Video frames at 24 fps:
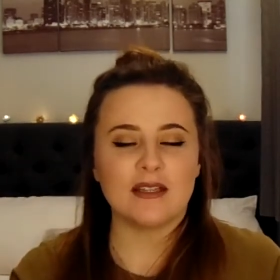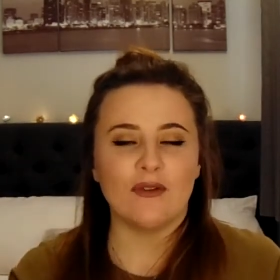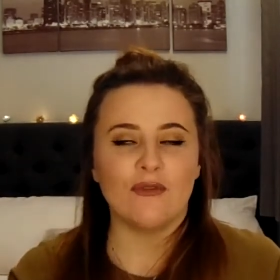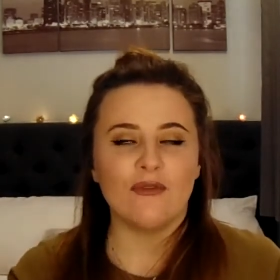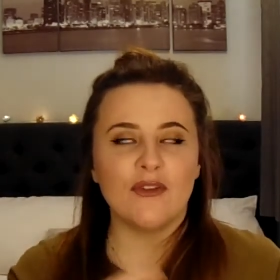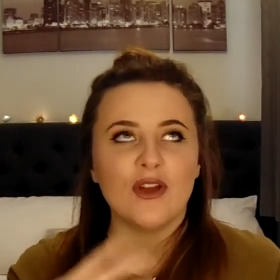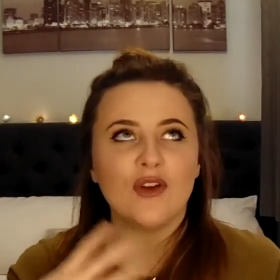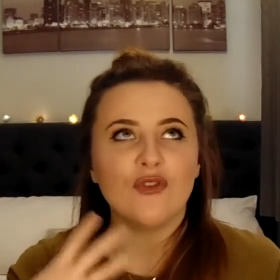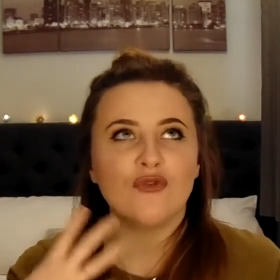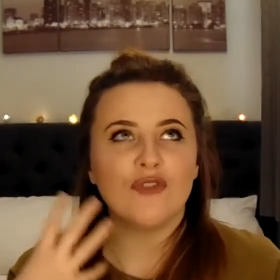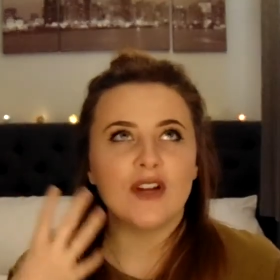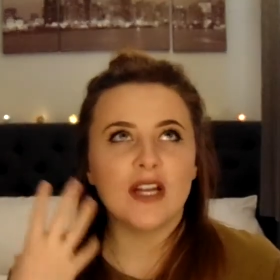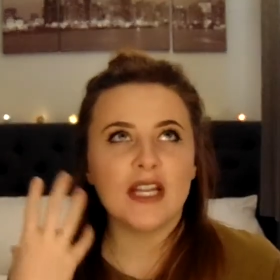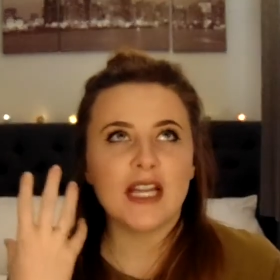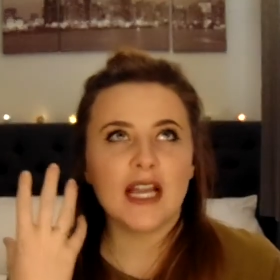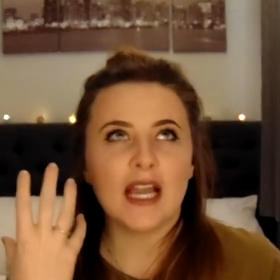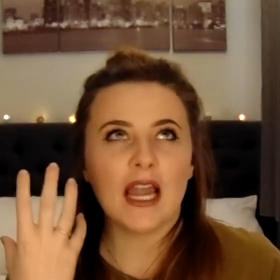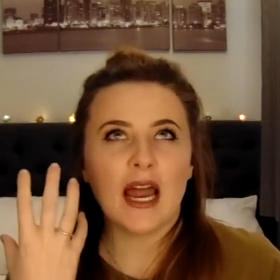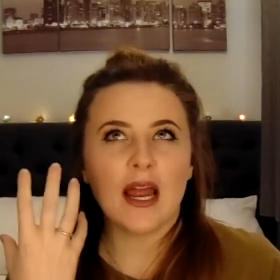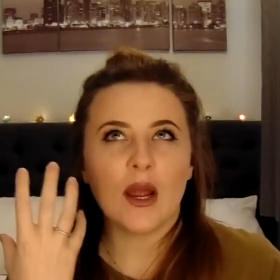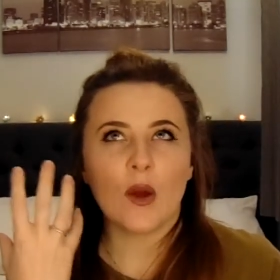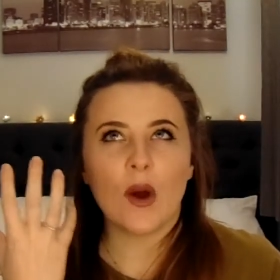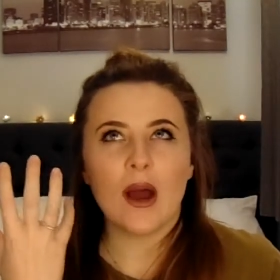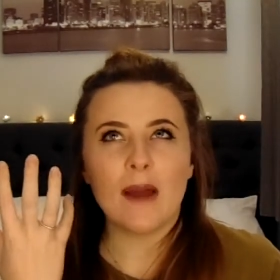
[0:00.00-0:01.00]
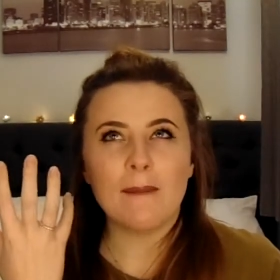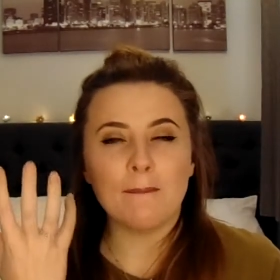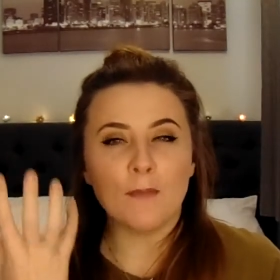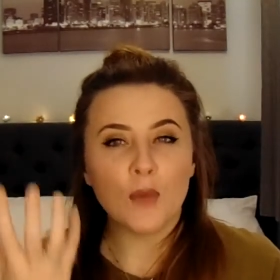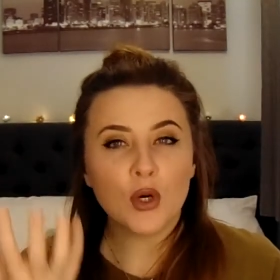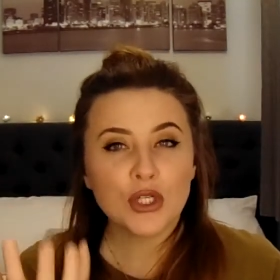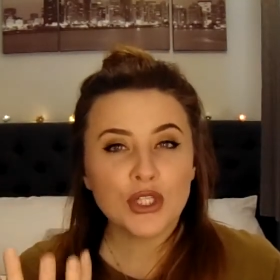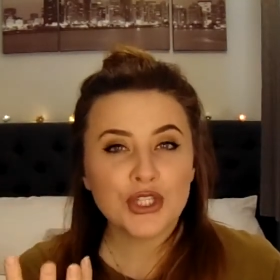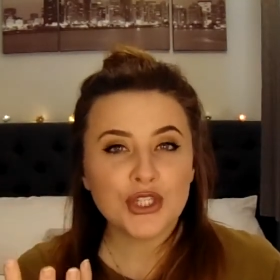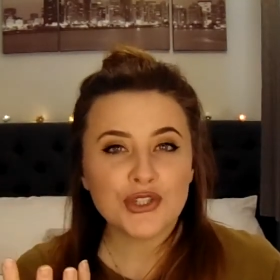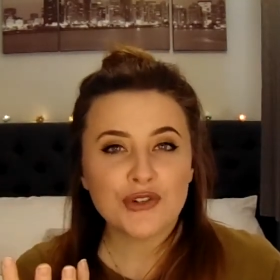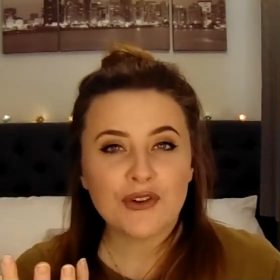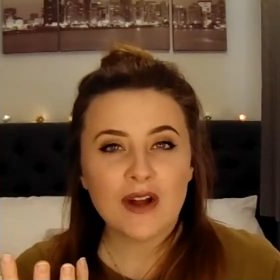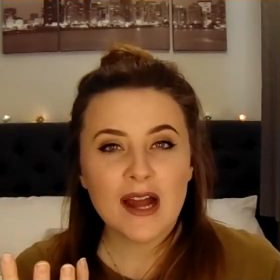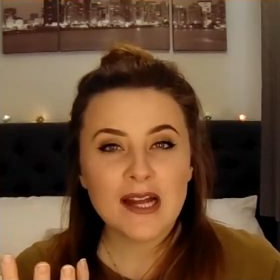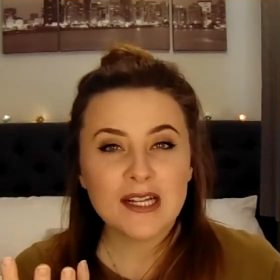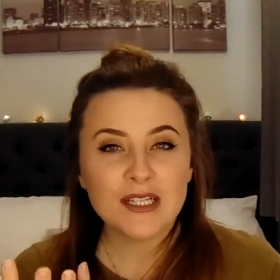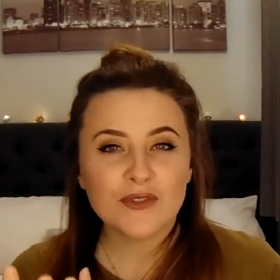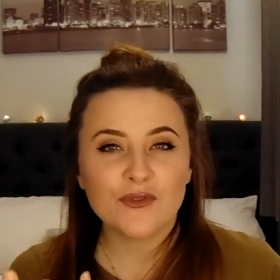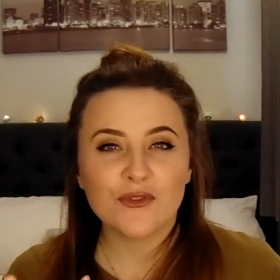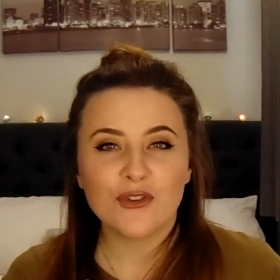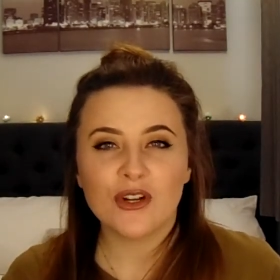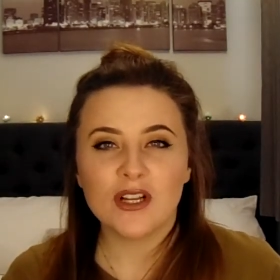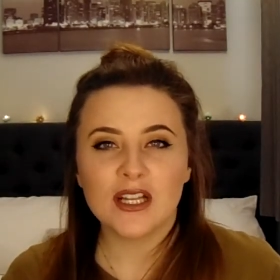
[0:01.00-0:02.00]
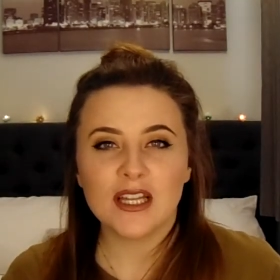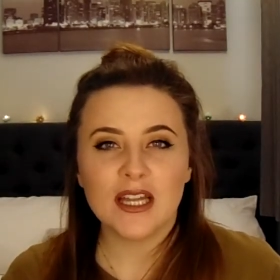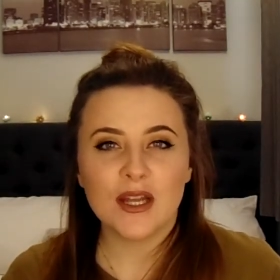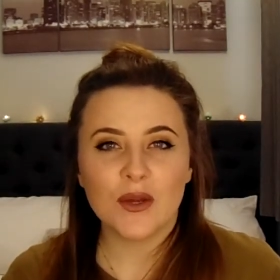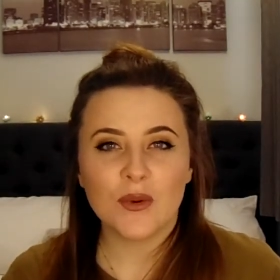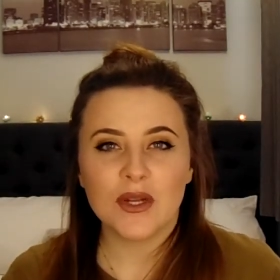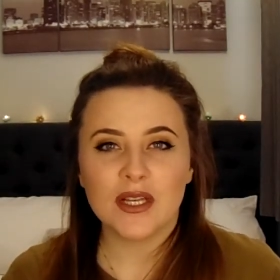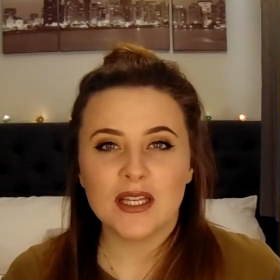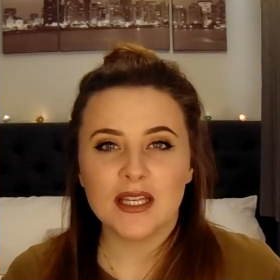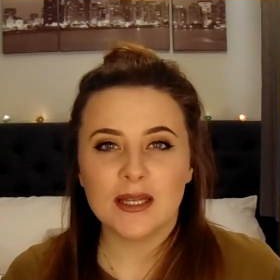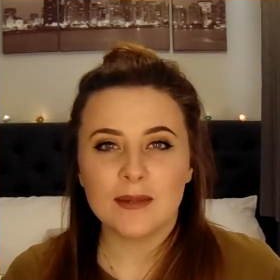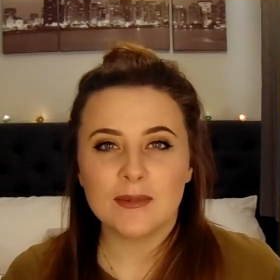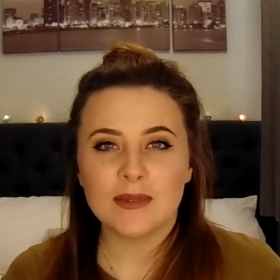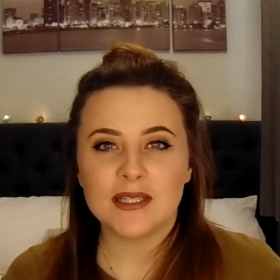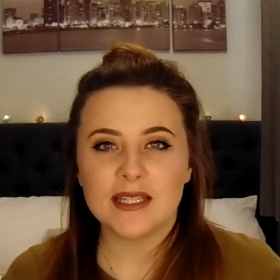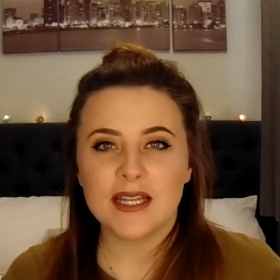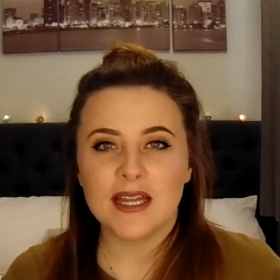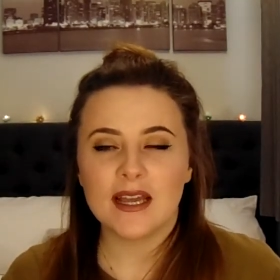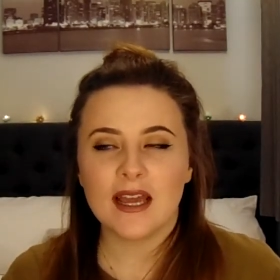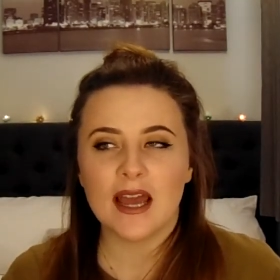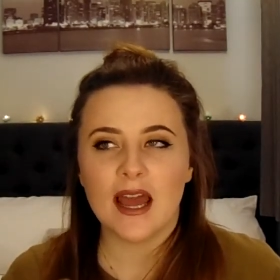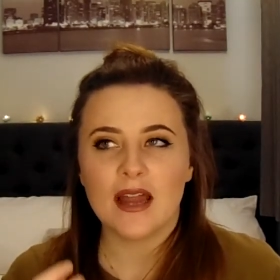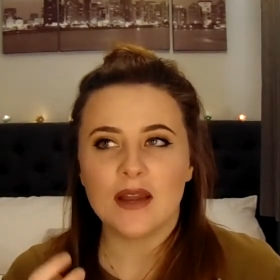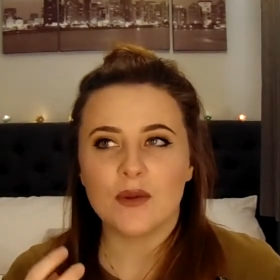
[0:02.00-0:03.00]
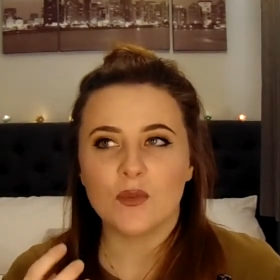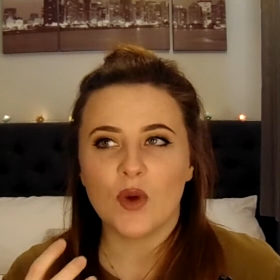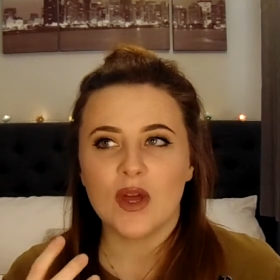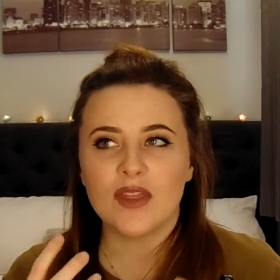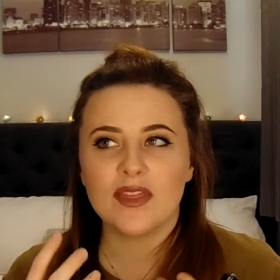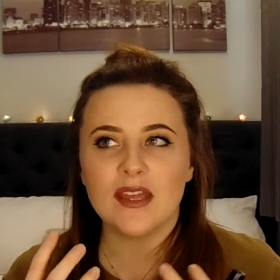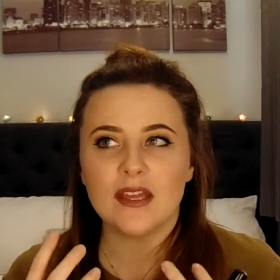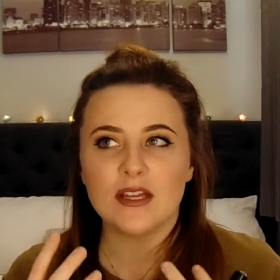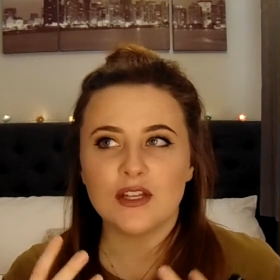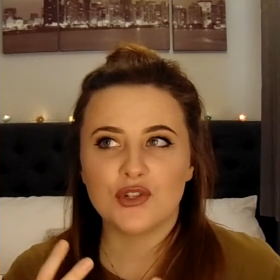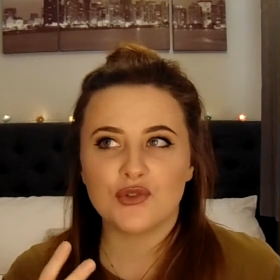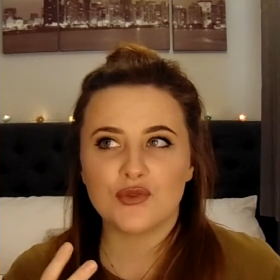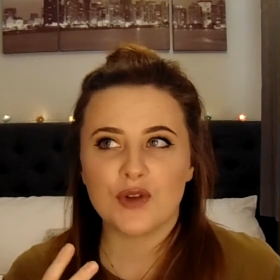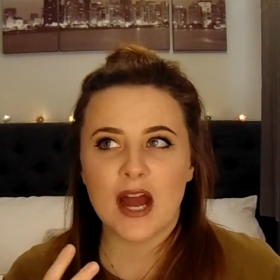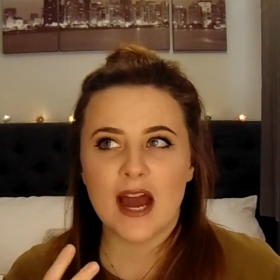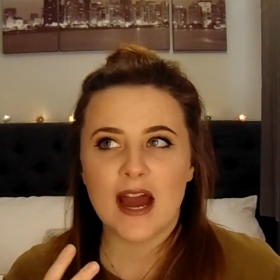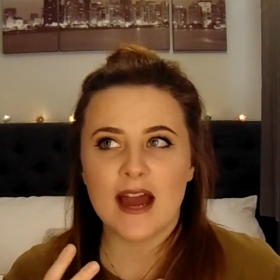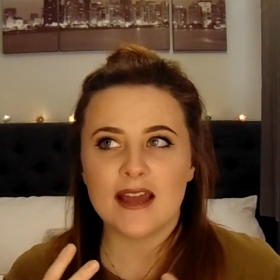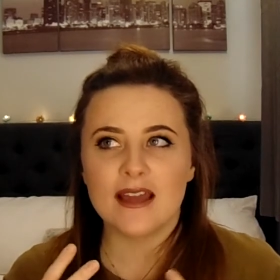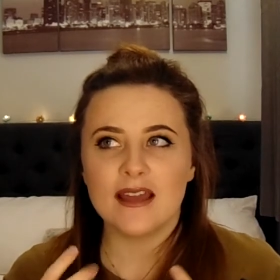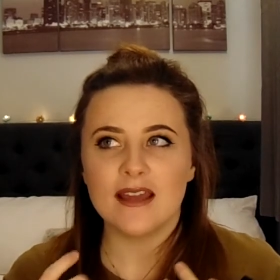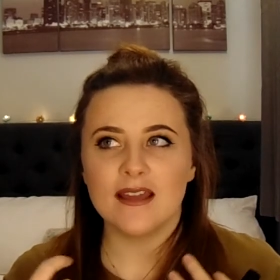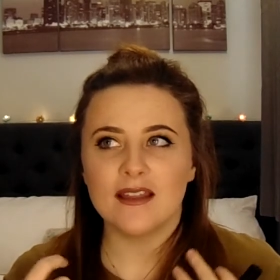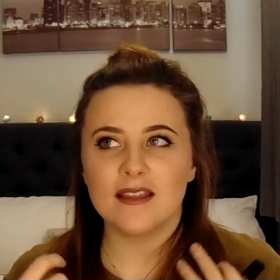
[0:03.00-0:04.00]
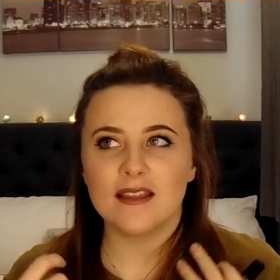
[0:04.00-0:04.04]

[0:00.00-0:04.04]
They feel really like quite moisturised for a liquid lipstick, and when they dry